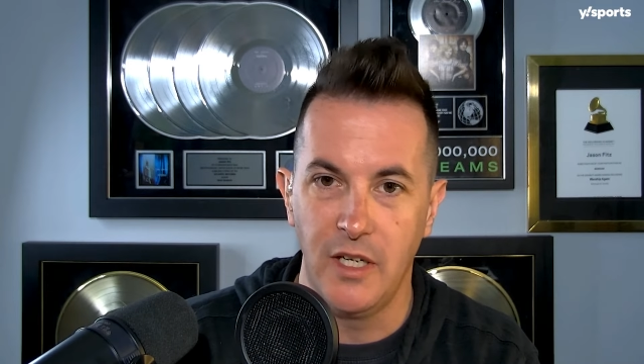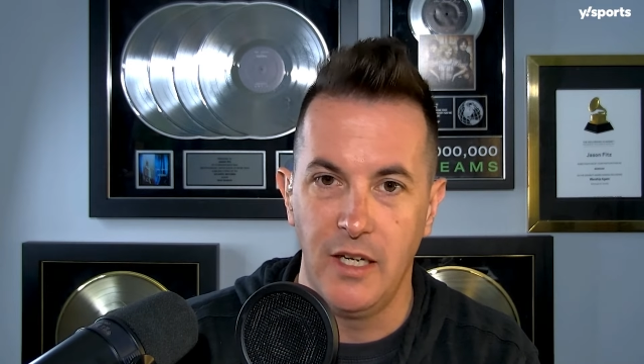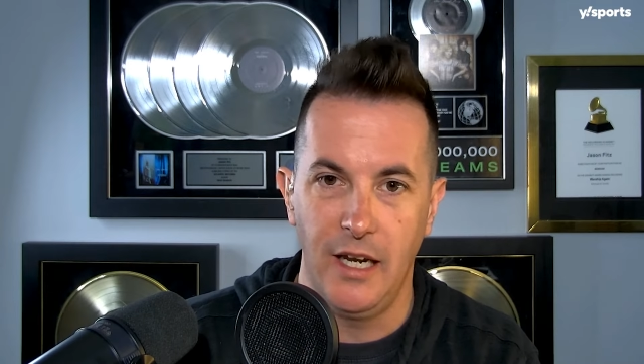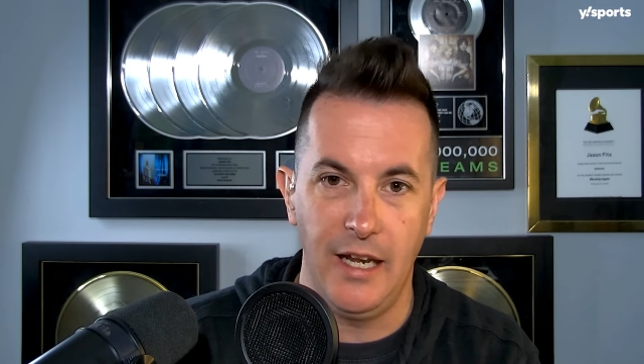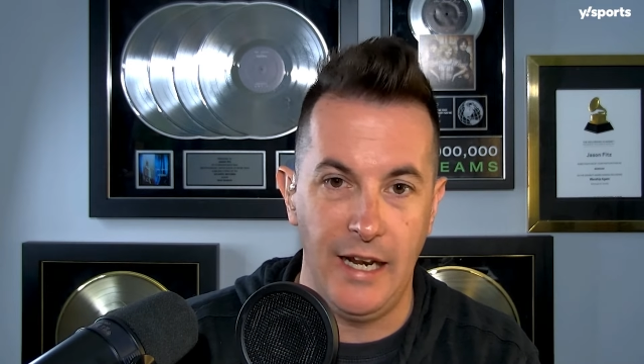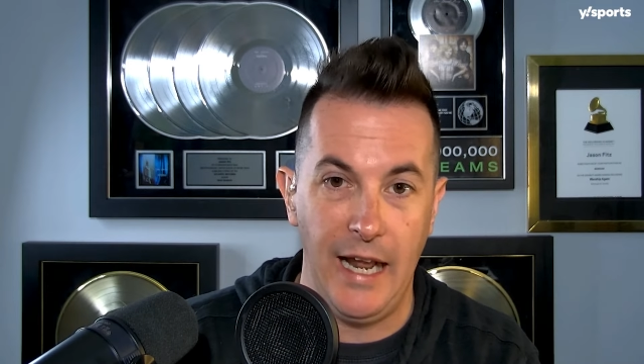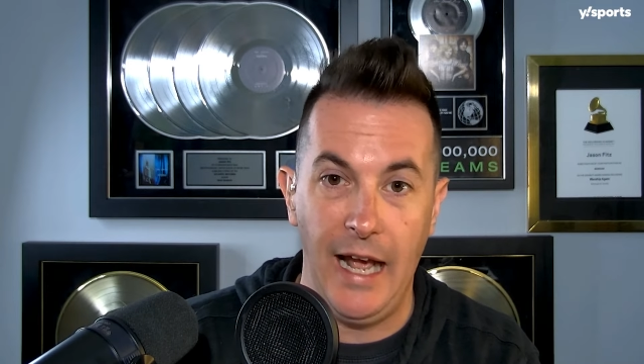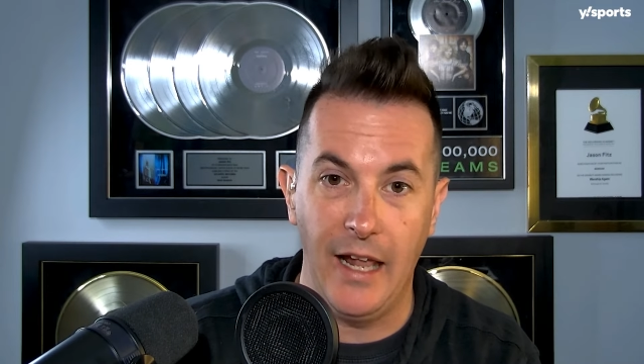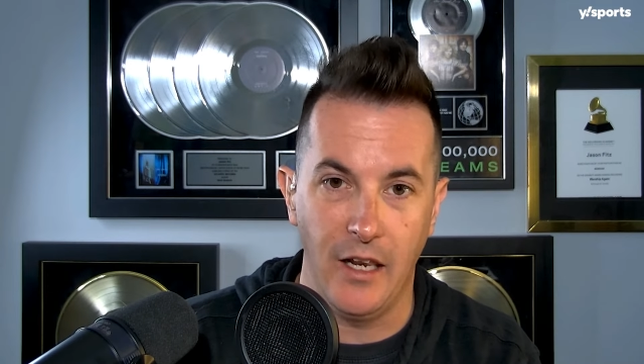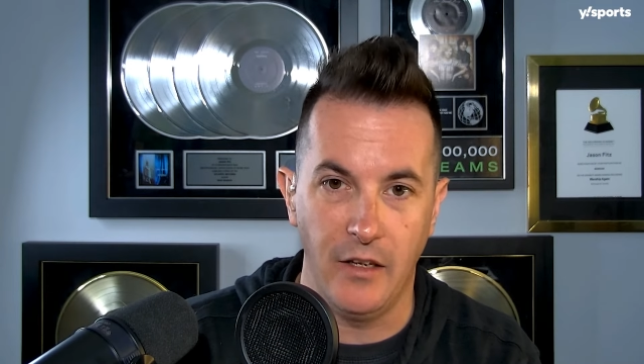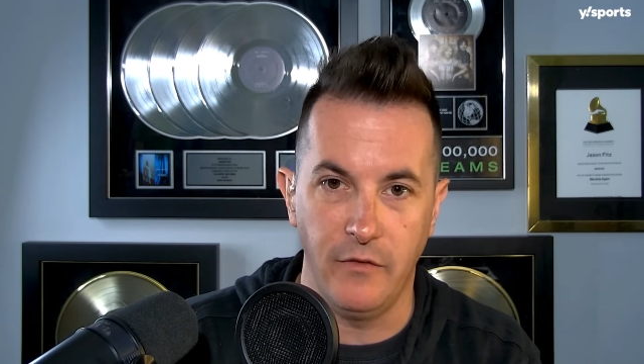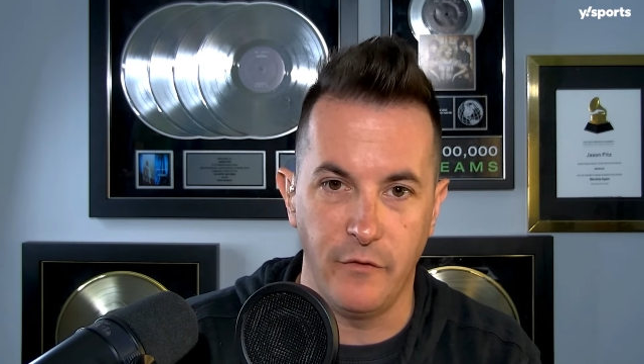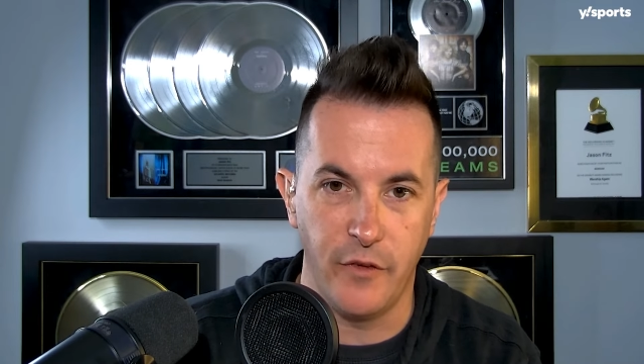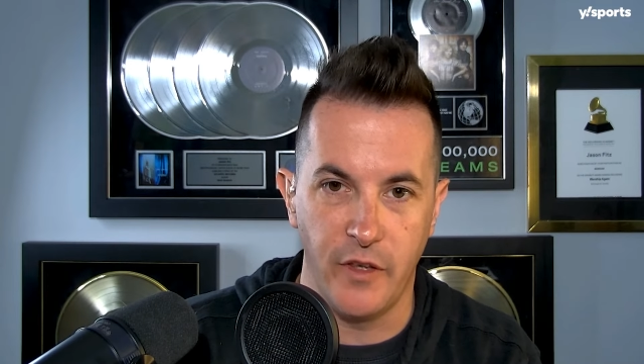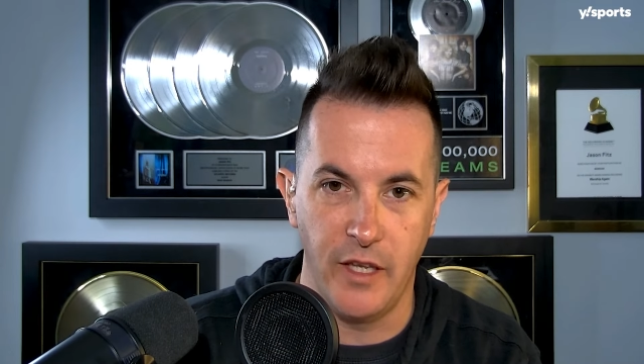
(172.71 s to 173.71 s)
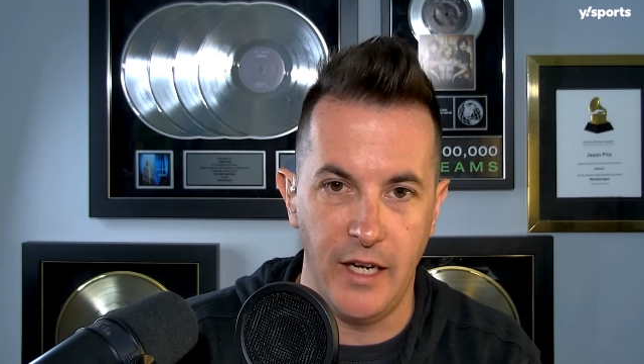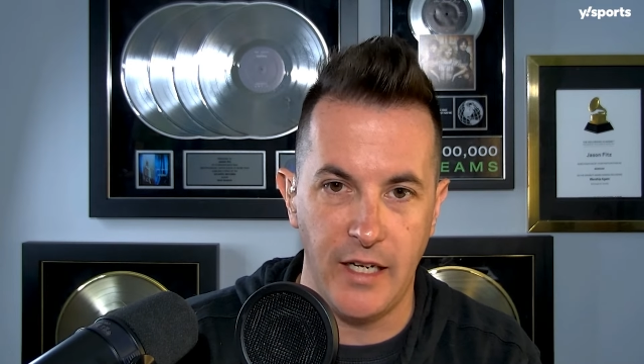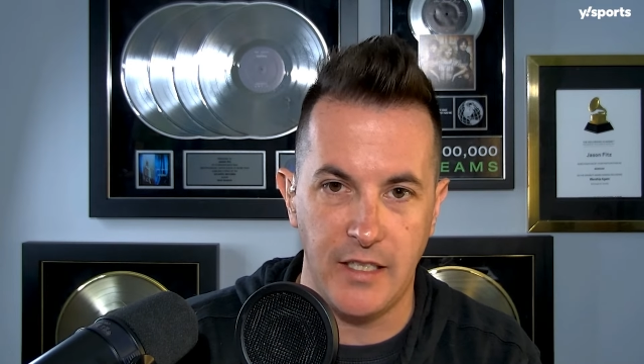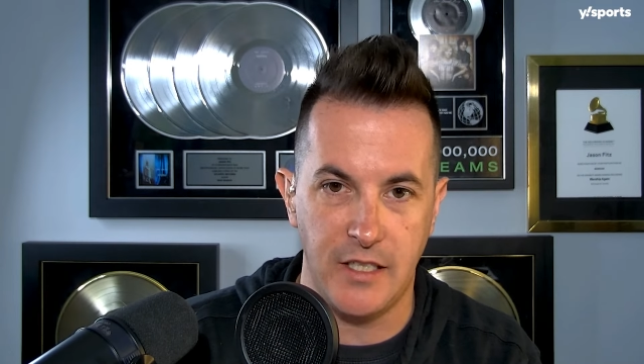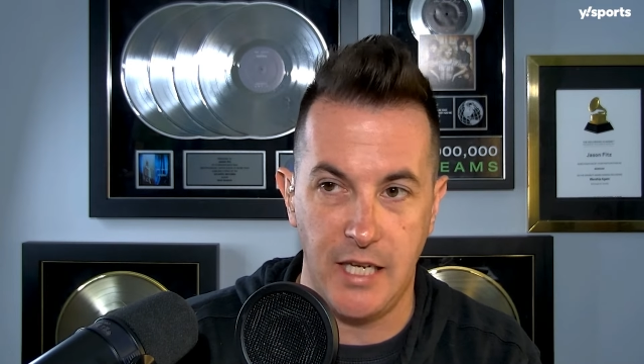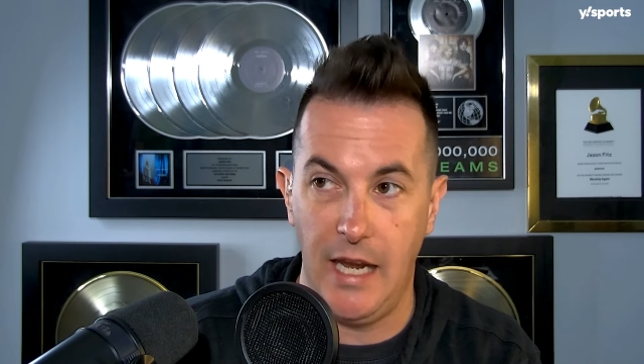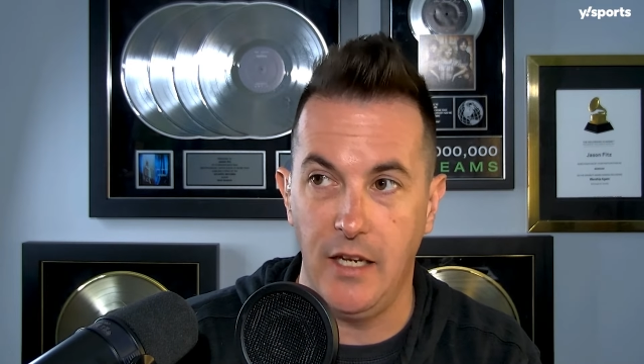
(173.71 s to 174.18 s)
and Allen for the
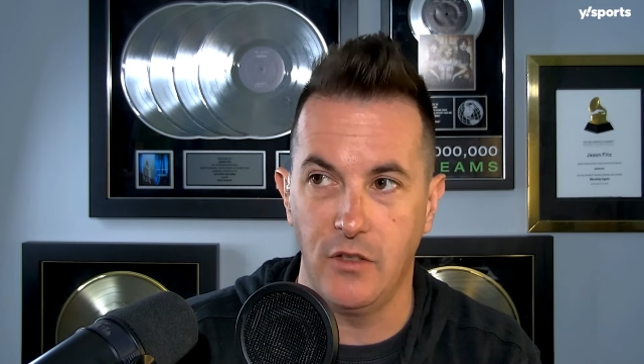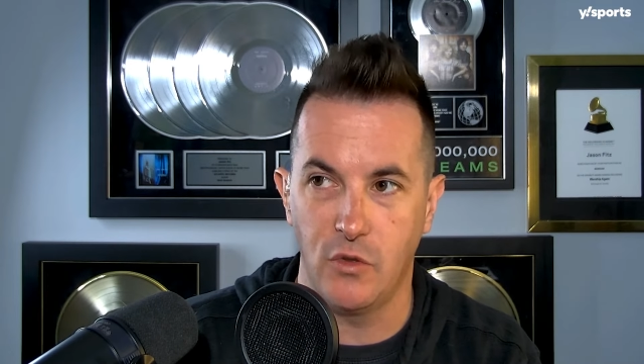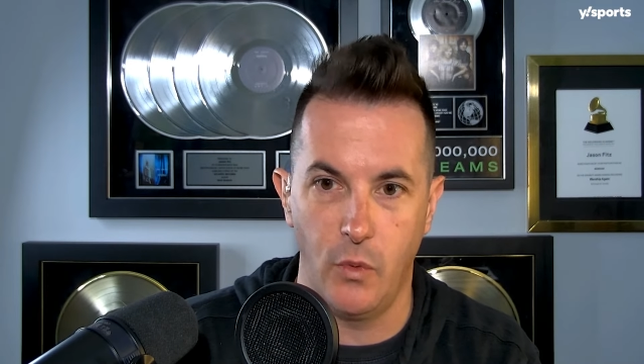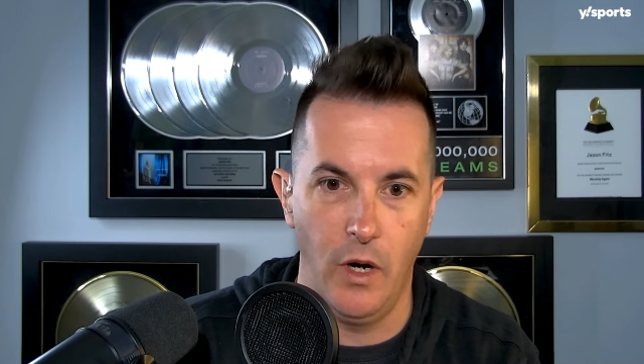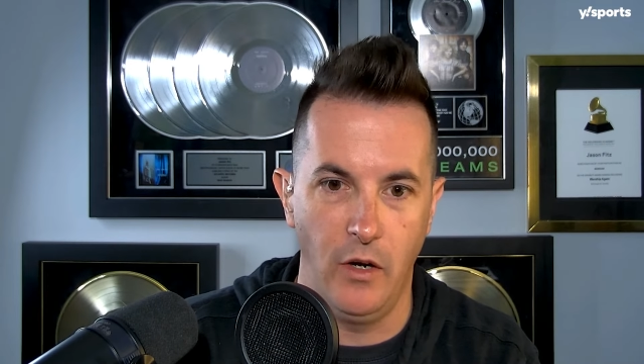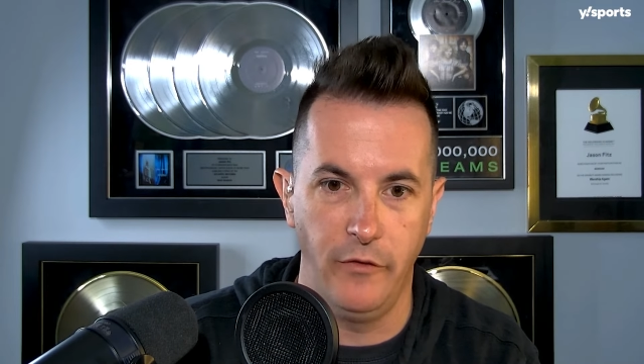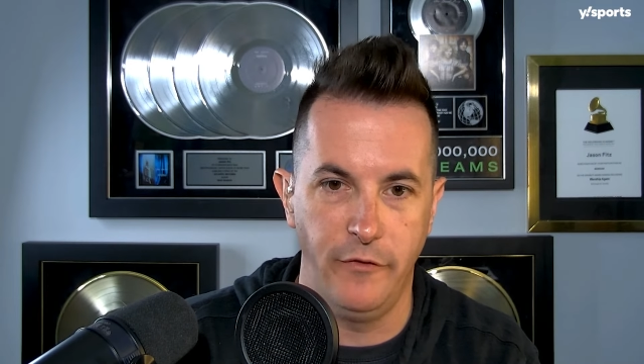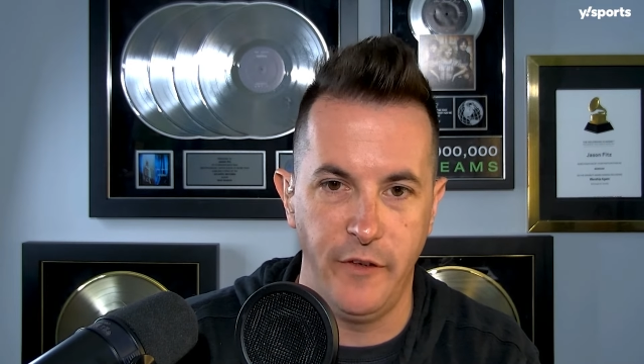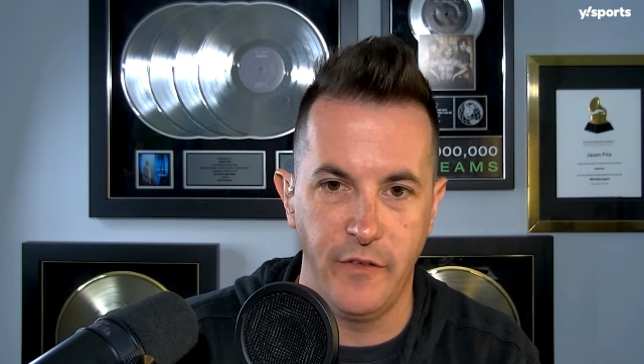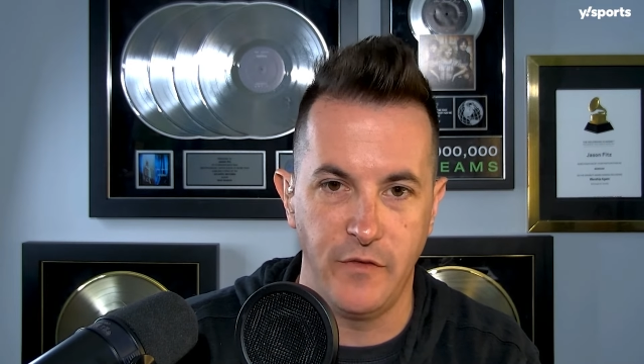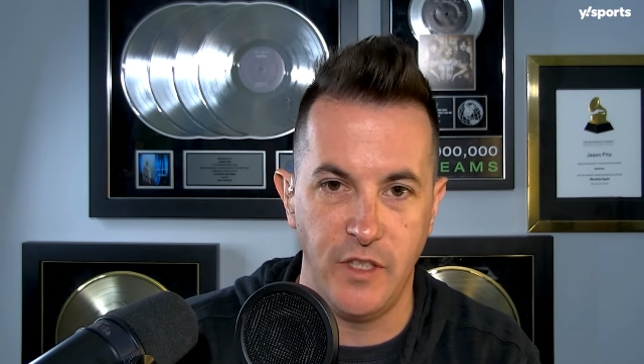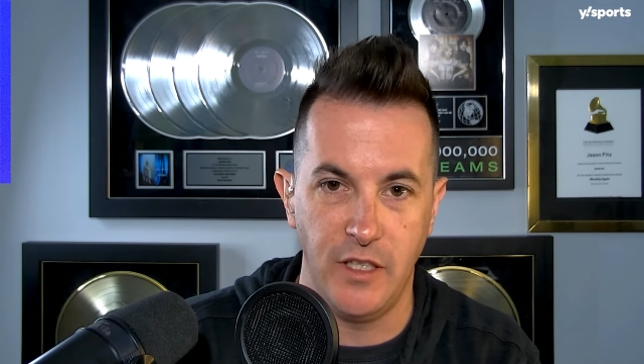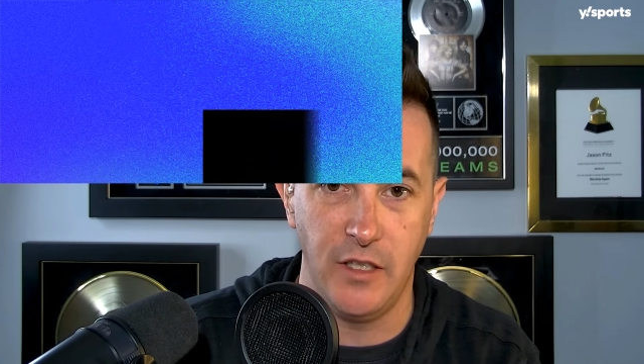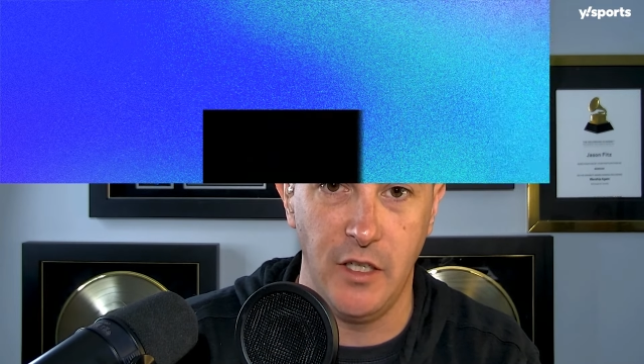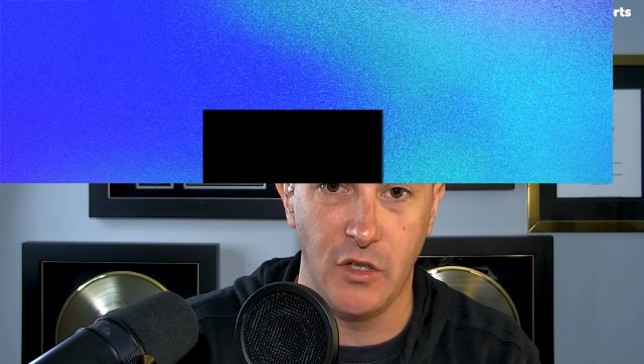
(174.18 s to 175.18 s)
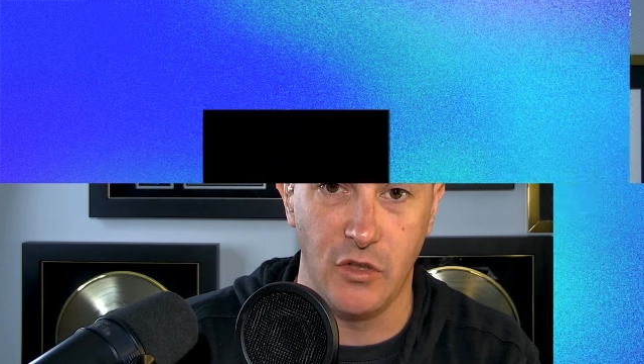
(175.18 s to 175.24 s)
next ten, twelve, fifteen years,